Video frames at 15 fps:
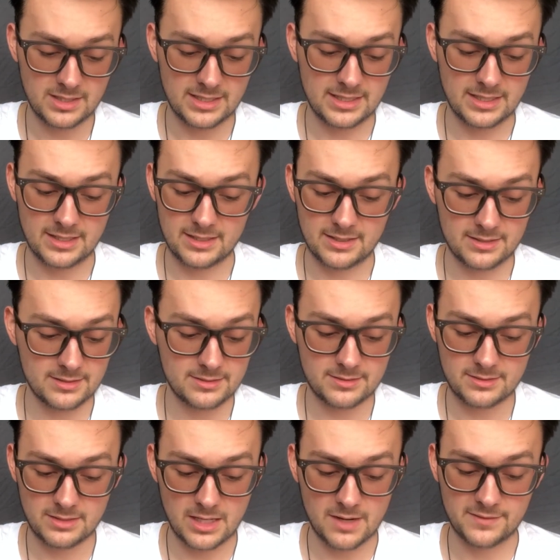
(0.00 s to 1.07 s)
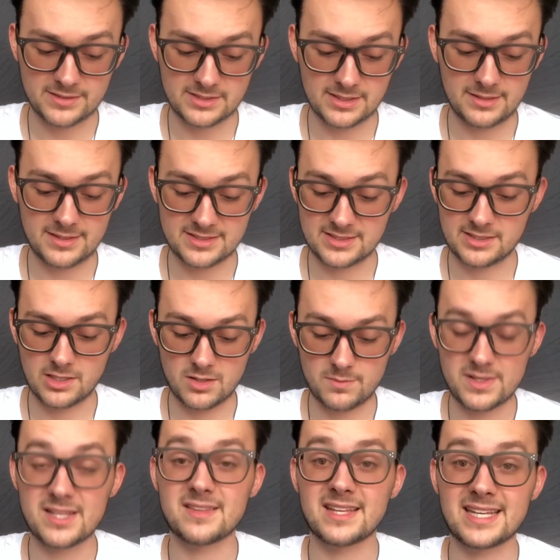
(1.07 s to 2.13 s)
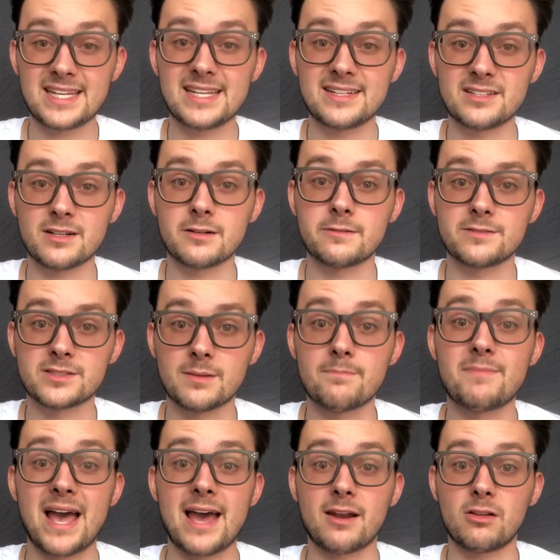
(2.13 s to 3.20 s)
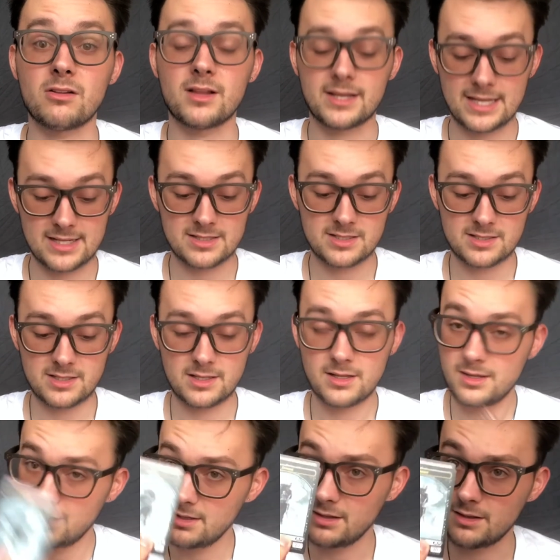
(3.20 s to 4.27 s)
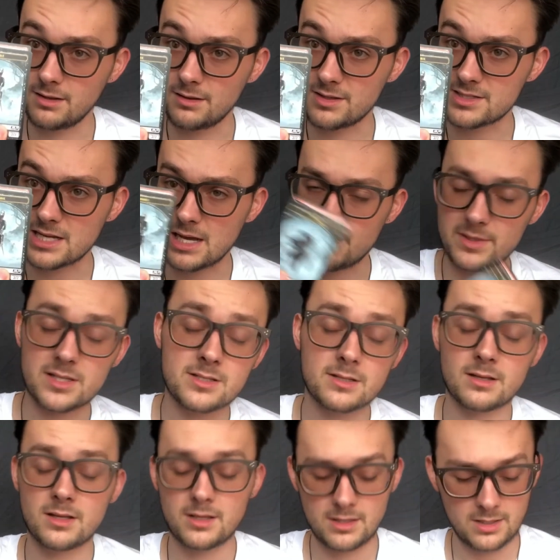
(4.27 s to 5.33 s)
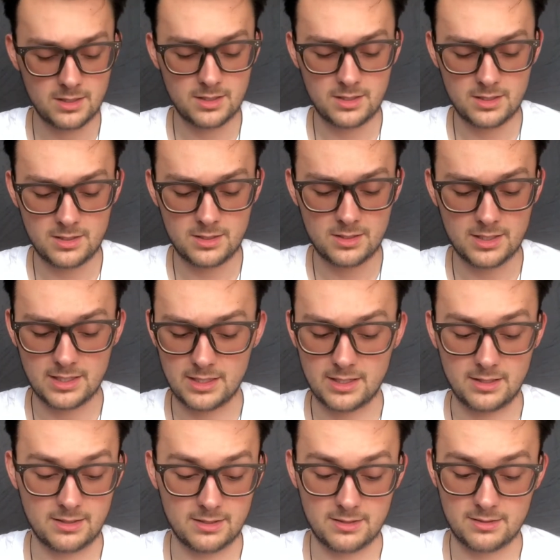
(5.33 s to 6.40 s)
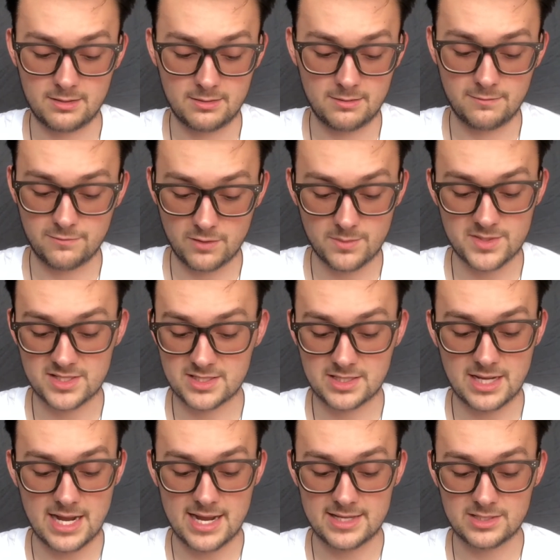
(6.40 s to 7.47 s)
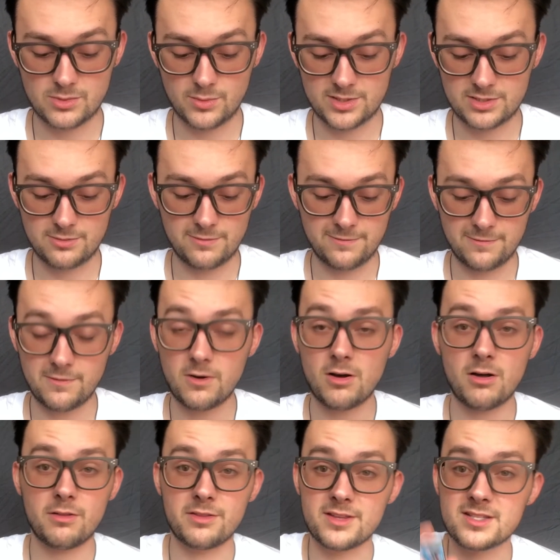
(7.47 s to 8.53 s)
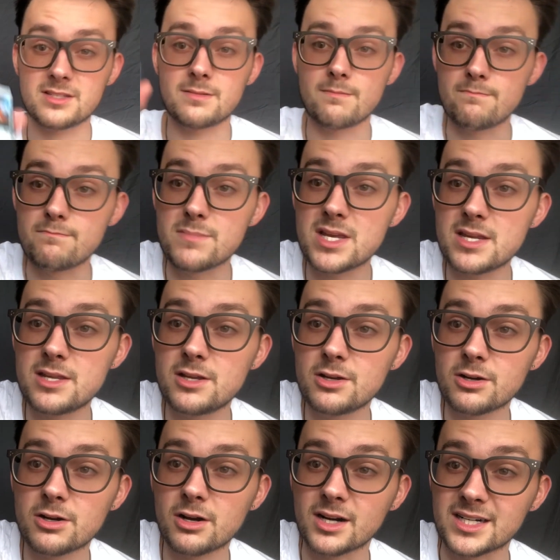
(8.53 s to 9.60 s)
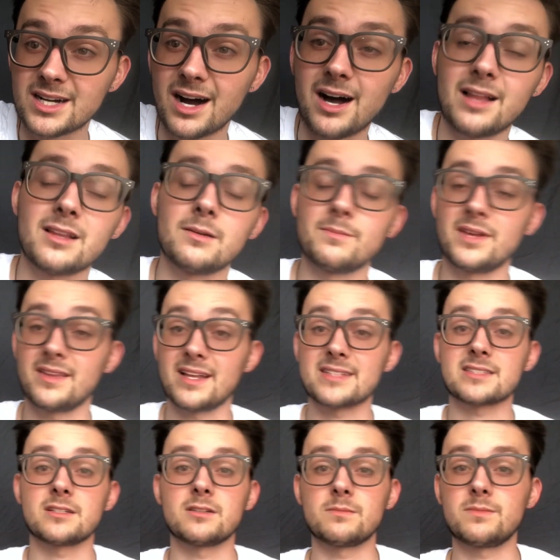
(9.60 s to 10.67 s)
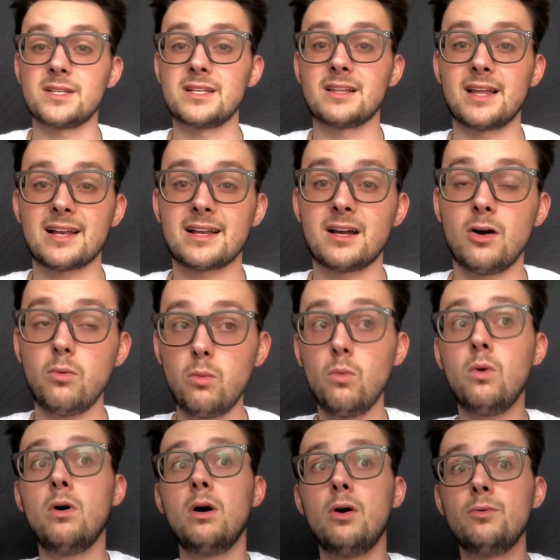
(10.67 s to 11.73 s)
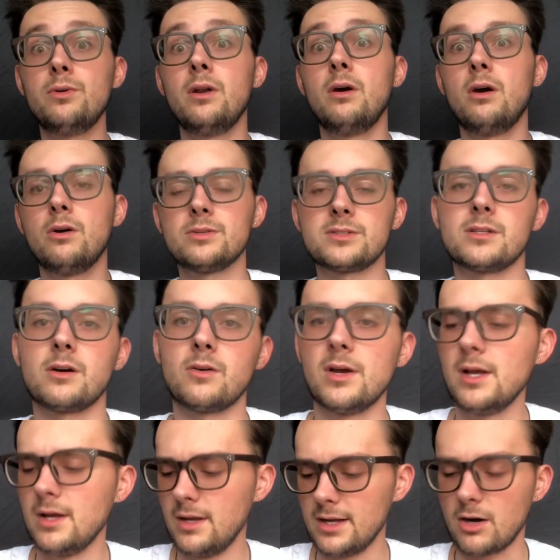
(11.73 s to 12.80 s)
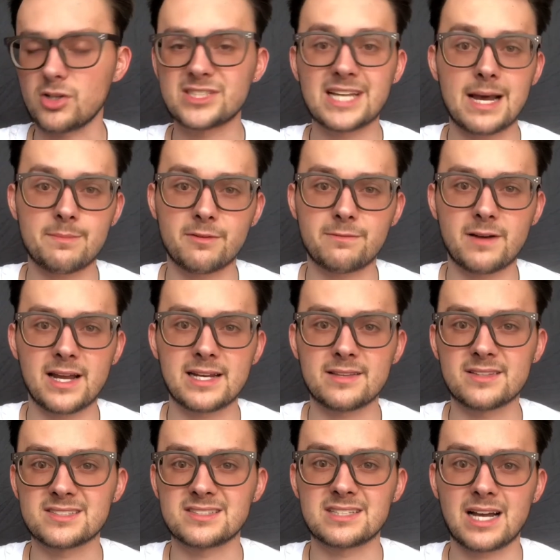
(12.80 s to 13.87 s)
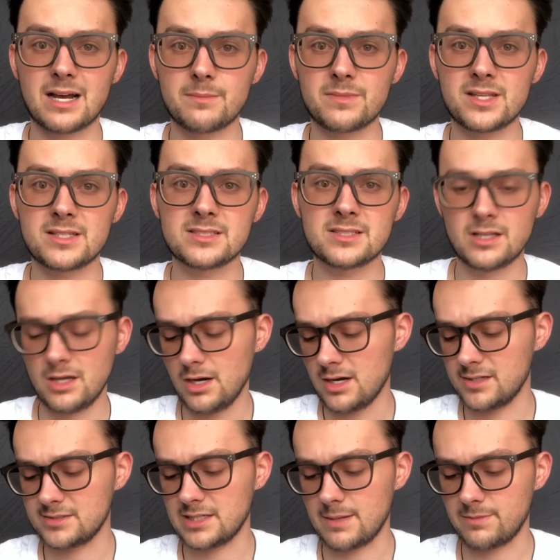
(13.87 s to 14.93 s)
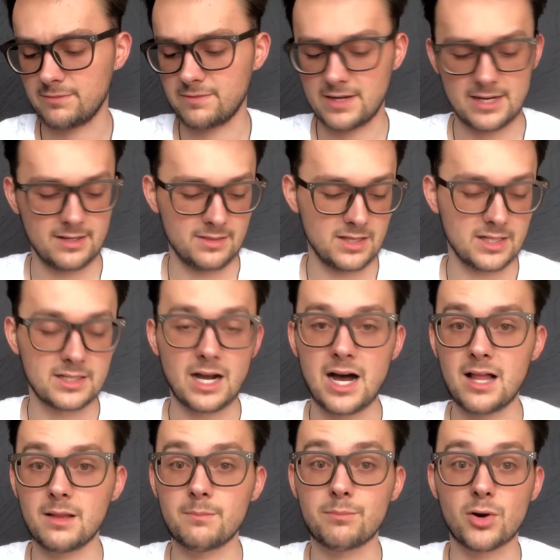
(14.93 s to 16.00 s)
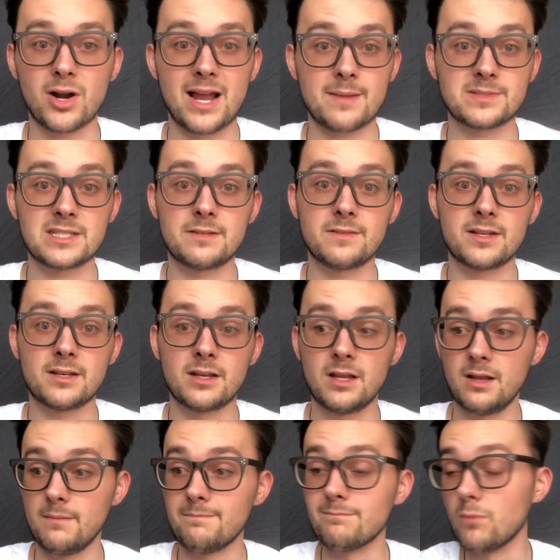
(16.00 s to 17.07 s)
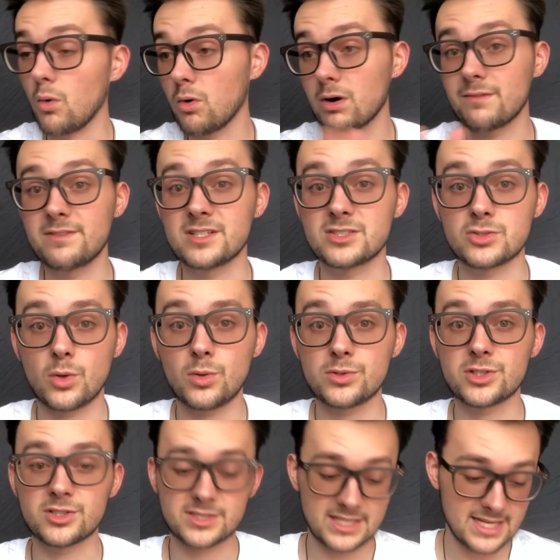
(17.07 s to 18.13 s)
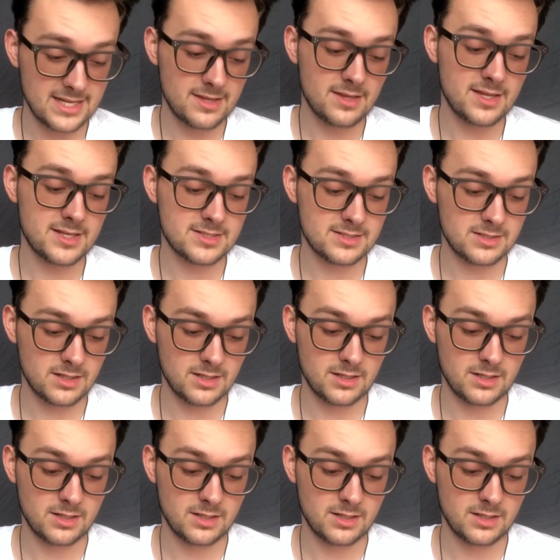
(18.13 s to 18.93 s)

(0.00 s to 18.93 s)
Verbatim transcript: And obviously this is going to be in the heat of some battle against the zombies, and from the sky is going to fall this Meteor Golem, and that's going to be like a whoa no. So on top of fighting the zombies, on top of fighting the golem, perhaps even more of the soldiers in this